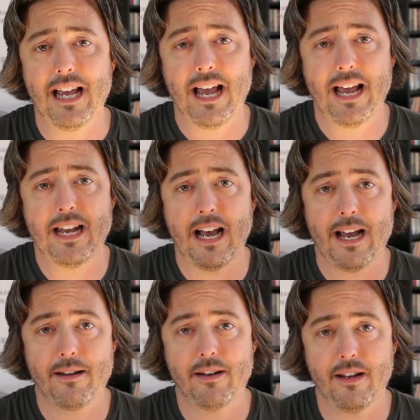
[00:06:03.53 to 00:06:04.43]
And
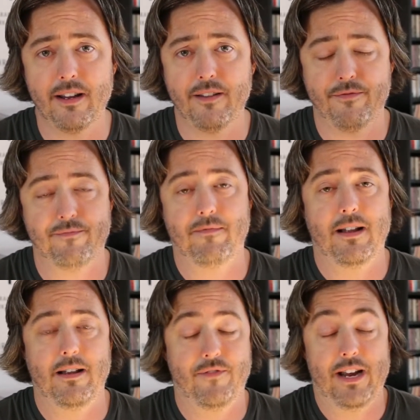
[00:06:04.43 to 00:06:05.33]
I, if,
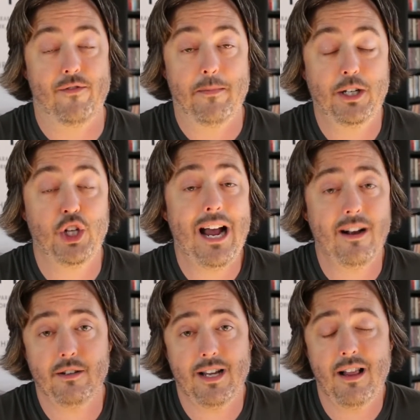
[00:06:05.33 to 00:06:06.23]
if I ever meet Jack,
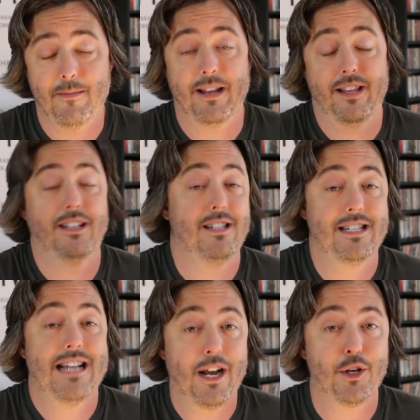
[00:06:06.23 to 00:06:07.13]
I'll tell him, I think this
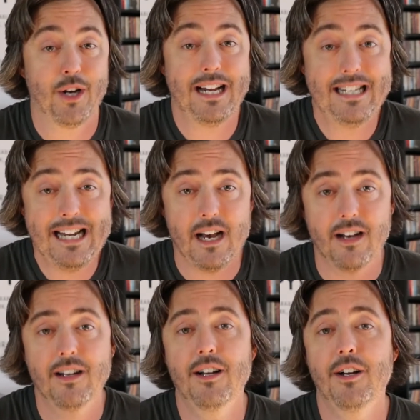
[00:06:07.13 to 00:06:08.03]
is not a good
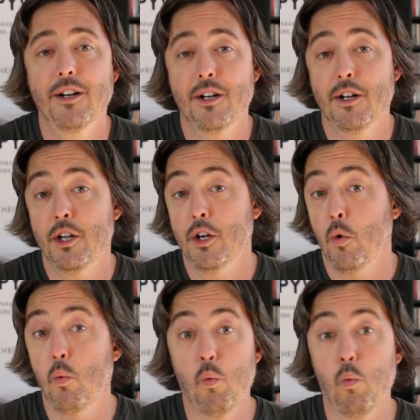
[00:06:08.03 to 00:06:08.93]
idea.
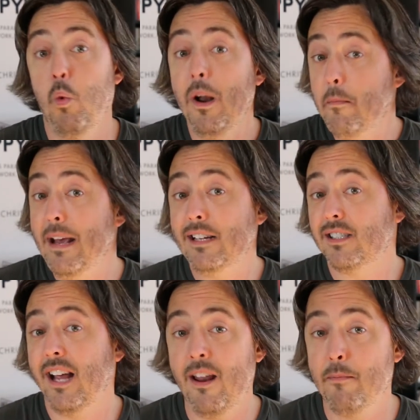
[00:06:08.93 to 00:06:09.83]
What makes
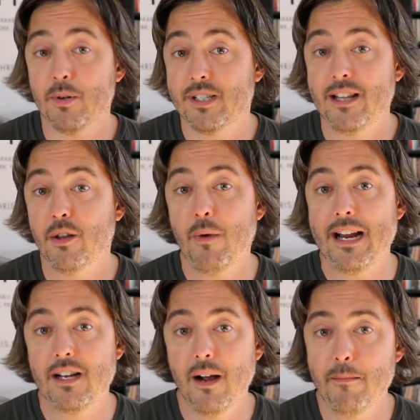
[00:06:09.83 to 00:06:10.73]
ten percent the
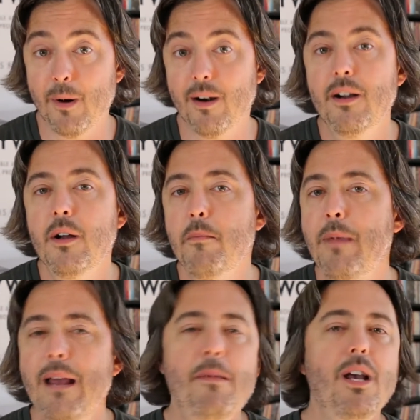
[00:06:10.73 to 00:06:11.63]
right number?
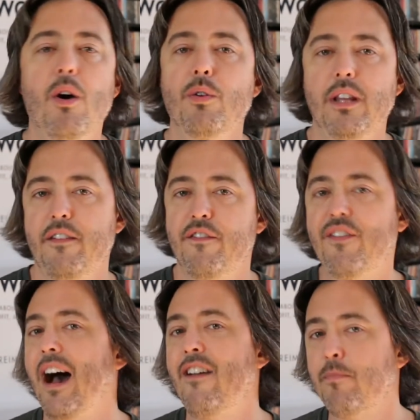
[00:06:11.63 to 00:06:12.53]
Maybe only
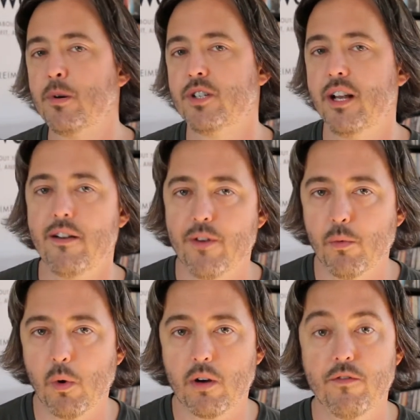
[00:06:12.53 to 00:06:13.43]
five percent of your
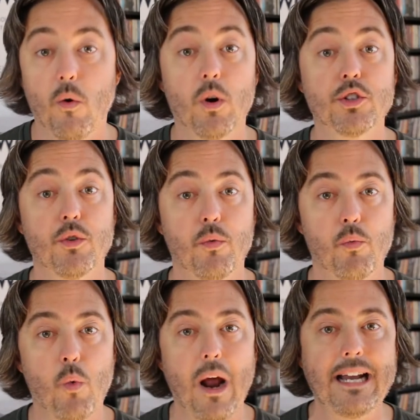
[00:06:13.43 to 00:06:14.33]
workforce
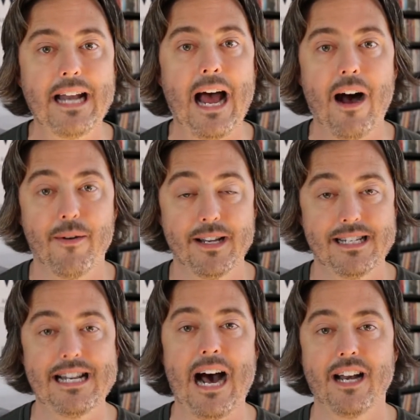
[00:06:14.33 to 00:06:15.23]
right now
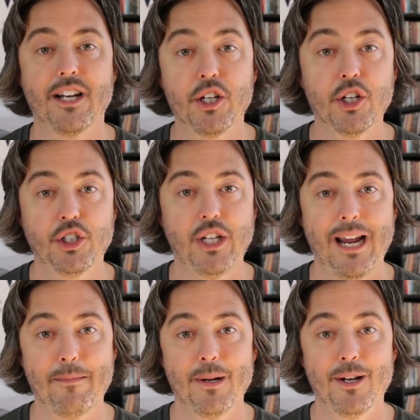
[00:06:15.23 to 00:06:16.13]
is not in good
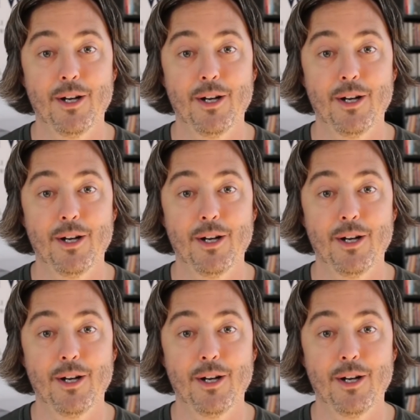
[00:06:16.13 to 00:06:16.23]
shape.